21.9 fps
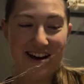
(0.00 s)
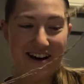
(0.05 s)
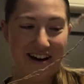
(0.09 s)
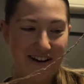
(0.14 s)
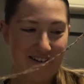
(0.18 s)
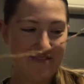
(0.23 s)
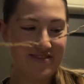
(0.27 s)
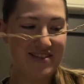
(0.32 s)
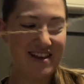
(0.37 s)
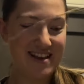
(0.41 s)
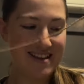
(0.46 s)

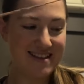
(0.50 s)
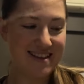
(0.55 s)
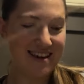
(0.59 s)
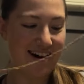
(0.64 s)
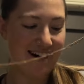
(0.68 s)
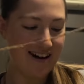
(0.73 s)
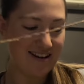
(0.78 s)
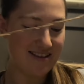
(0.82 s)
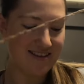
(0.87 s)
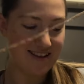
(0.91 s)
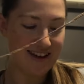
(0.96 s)
of this
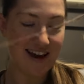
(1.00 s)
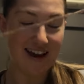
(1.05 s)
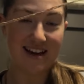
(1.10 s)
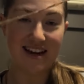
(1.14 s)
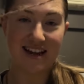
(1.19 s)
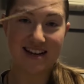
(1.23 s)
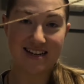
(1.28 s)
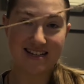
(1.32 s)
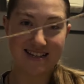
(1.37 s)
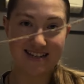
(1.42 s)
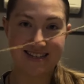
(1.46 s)
yarn that I
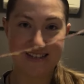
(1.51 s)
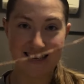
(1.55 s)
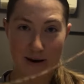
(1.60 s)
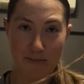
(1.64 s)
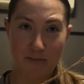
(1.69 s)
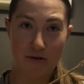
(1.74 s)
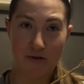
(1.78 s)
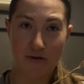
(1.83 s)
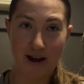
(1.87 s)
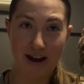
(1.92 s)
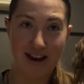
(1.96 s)
need to
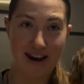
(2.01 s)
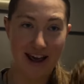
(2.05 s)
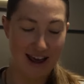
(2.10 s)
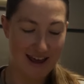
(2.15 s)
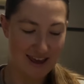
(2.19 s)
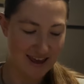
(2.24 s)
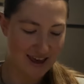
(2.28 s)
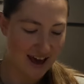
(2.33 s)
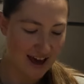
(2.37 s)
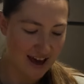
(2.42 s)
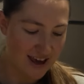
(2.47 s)
separate
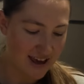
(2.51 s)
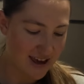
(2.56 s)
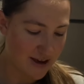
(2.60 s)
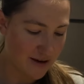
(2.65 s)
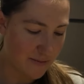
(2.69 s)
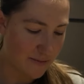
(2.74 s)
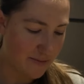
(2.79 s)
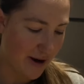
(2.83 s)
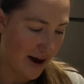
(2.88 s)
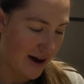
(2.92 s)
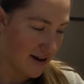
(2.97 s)
and
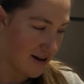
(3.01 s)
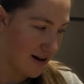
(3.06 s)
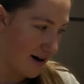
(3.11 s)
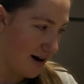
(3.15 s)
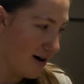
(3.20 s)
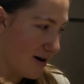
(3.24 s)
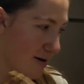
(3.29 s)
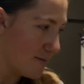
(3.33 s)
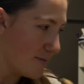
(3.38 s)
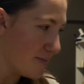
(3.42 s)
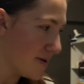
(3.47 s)
cake back
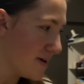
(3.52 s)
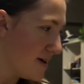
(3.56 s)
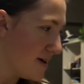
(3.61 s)
up.